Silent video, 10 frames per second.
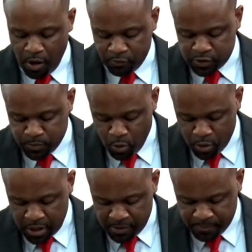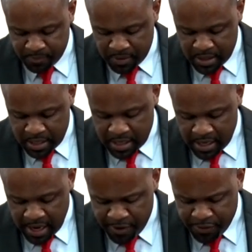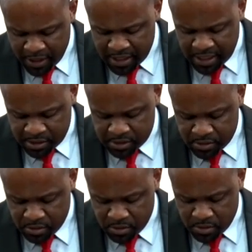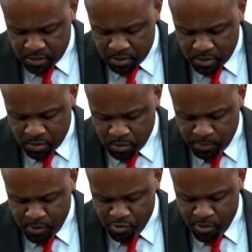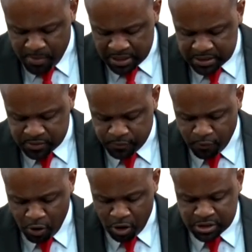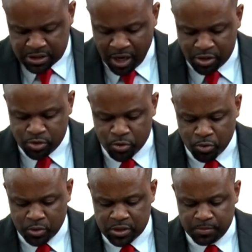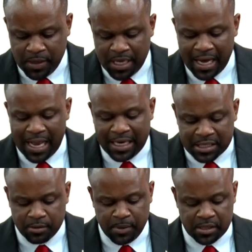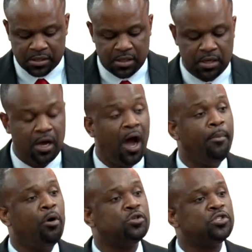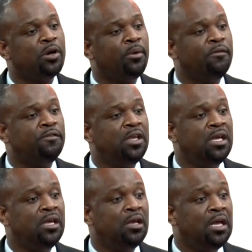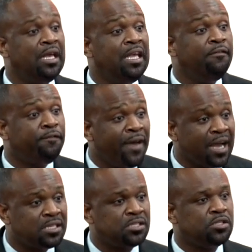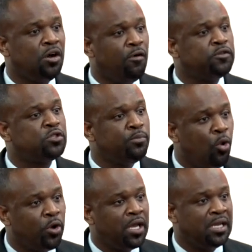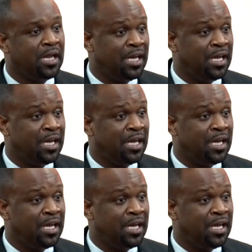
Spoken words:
of smoking. I think it would be remiss for us not to speak a little bit about some of the effects of smoking